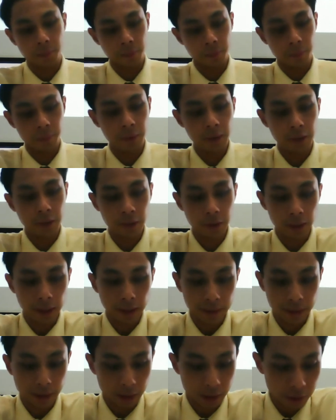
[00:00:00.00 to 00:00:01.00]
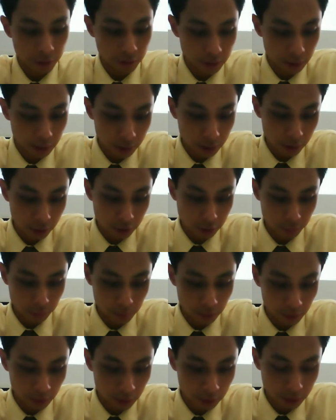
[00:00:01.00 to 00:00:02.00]
Ms. Cheong asked, can I use other
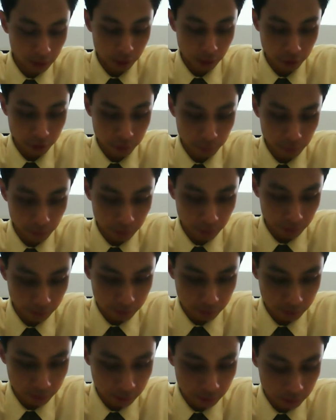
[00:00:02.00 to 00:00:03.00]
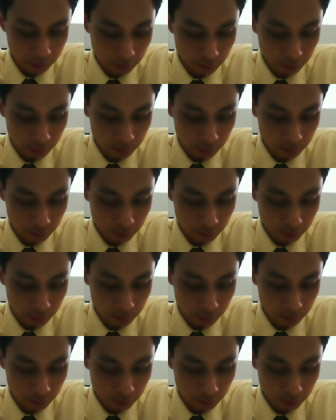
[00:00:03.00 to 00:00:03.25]
cosmetics